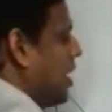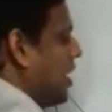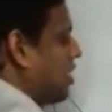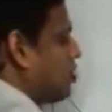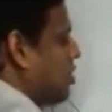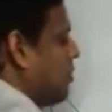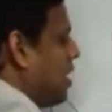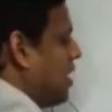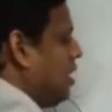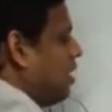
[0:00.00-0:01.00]
an extra
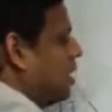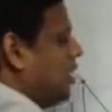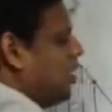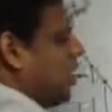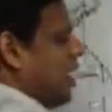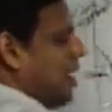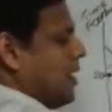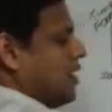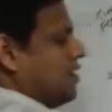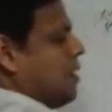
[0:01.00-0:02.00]
mile
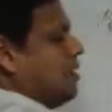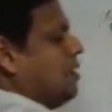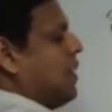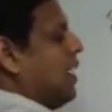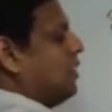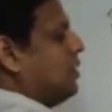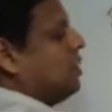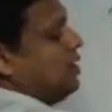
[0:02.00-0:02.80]
at 100 miles.